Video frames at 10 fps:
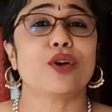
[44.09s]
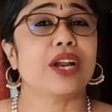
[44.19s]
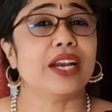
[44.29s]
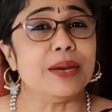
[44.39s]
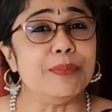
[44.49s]
or
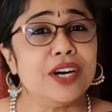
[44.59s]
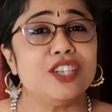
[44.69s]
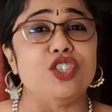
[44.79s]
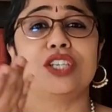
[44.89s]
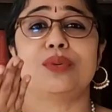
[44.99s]
an
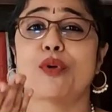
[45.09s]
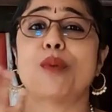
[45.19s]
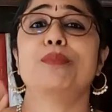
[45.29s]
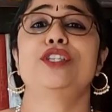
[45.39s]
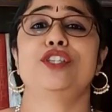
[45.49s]
emergent
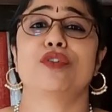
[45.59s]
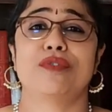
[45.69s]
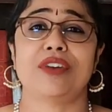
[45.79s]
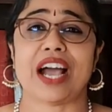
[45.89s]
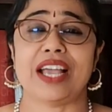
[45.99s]
property
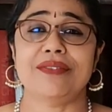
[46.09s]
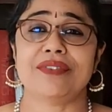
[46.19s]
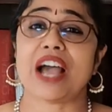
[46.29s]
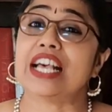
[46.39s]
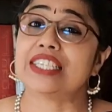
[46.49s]
of life
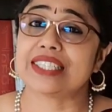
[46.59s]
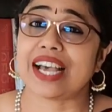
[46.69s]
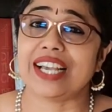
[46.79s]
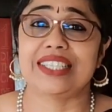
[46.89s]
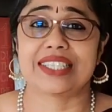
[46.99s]
as
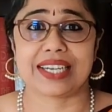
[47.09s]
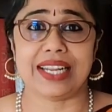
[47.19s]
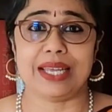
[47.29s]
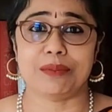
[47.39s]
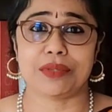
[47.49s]
science
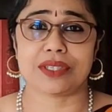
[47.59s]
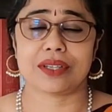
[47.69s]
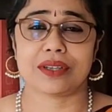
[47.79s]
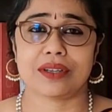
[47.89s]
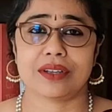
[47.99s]
claims.